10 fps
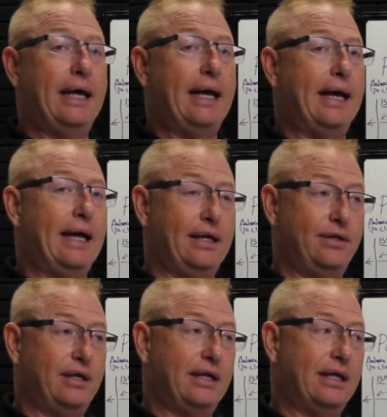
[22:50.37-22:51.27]

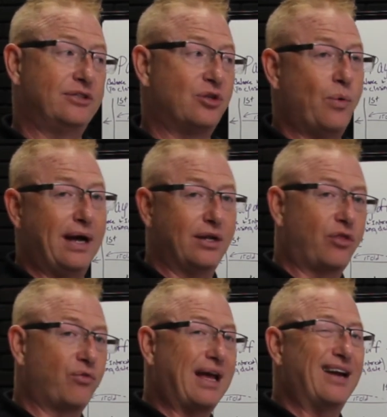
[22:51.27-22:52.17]
and it's a way to
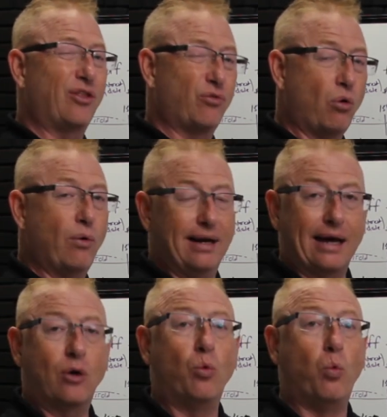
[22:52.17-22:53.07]
kind of throw in
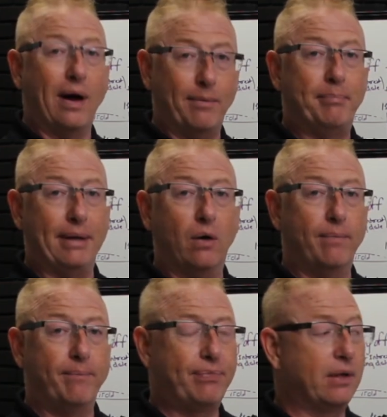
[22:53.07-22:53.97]
like one bill,
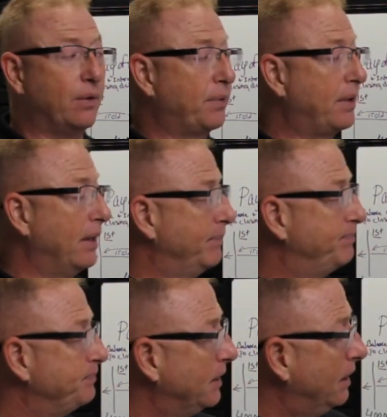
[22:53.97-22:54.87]
okay?
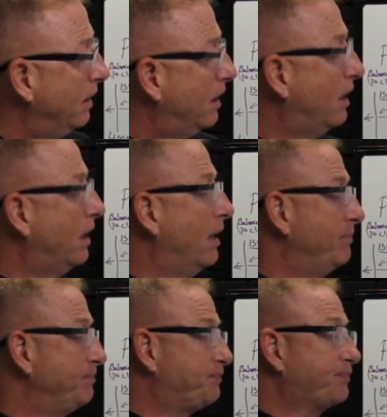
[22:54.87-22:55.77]

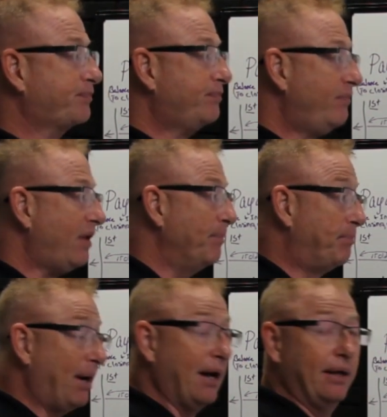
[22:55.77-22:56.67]

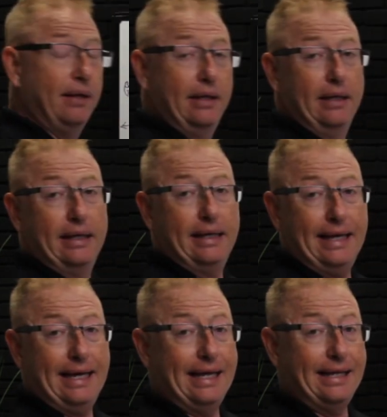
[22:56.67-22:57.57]
But
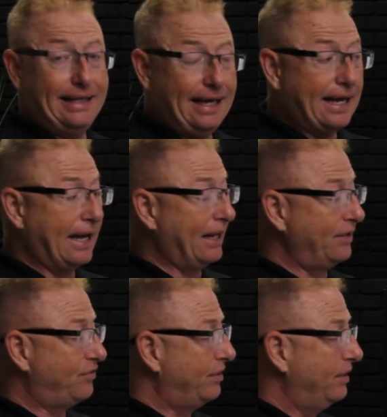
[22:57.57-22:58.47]
in the
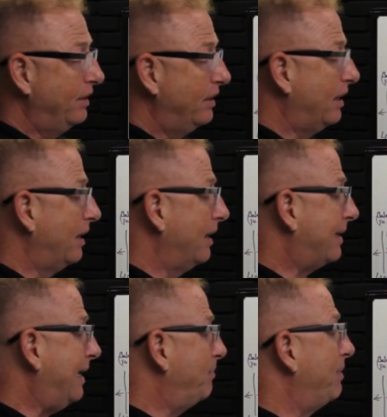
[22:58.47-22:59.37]
end,
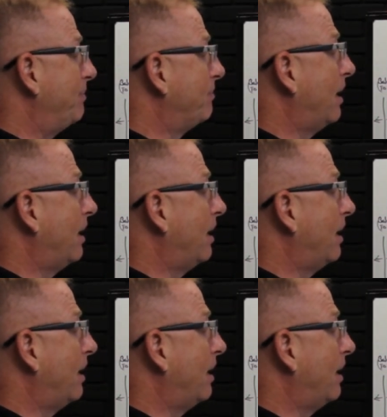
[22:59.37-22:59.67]
keep in